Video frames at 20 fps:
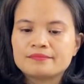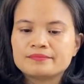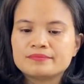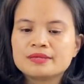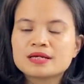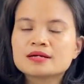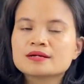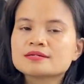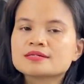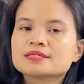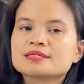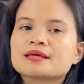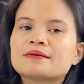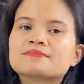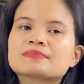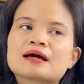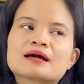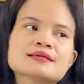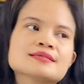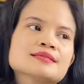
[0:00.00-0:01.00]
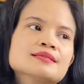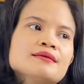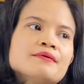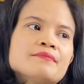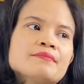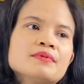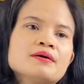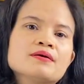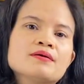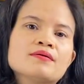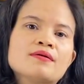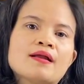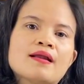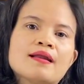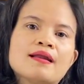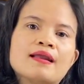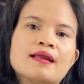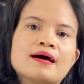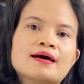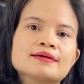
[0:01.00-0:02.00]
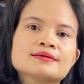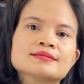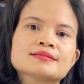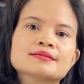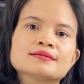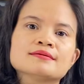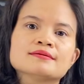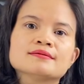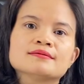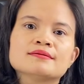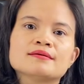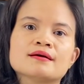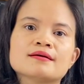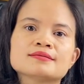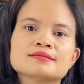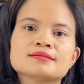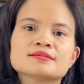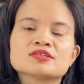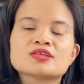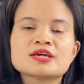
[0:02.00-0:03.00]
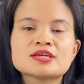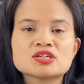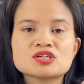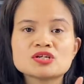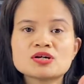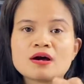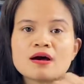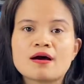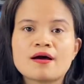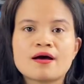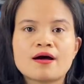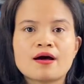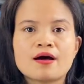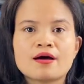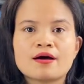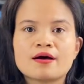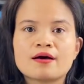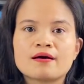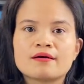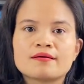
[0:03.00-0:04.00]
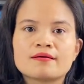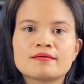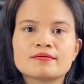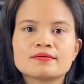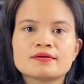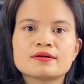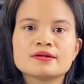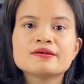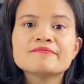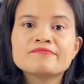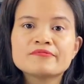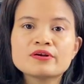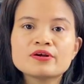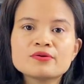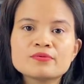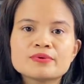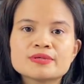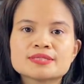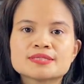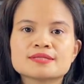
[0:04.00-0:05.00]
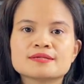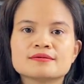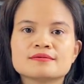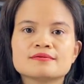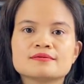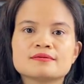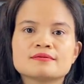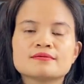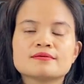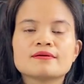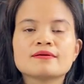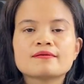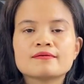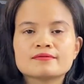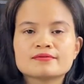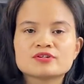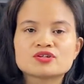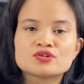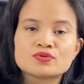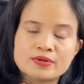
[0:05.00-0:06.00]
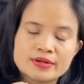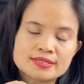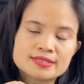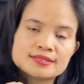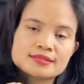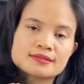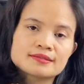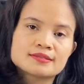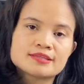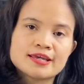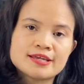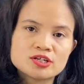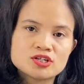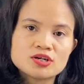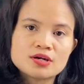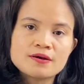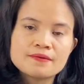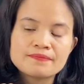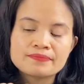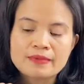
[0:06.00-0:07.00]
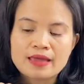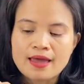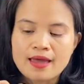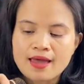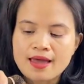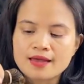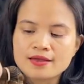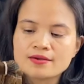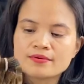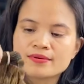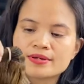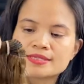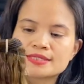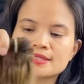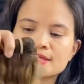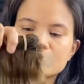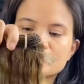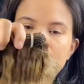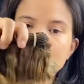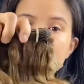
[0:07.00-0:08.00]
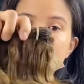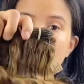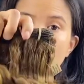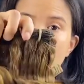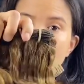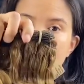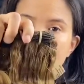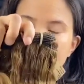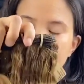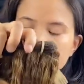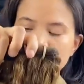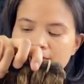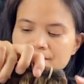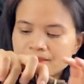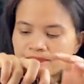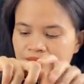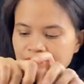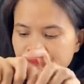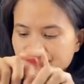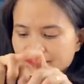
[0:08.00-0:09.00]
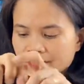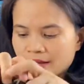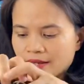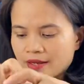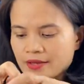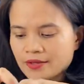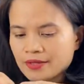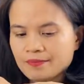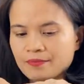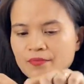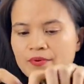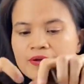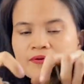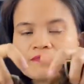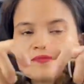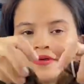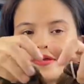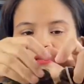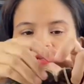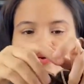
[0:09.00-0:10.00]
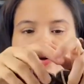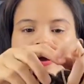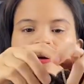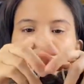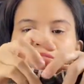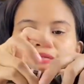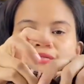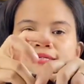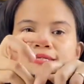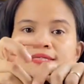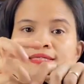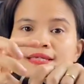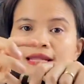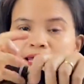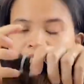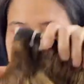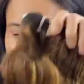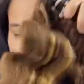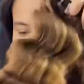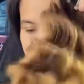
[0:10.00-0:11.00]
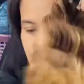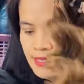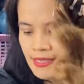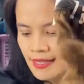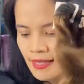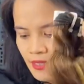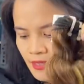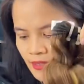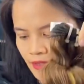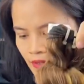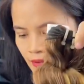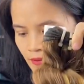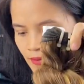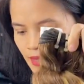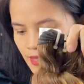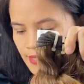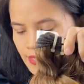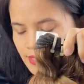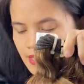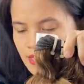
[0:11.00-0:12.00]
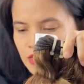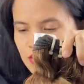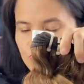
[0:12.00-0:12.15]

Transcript: because some customer likes uh, the texture uh, different with the straight texture and you can see deep wavy it will be 12 inches like this you can see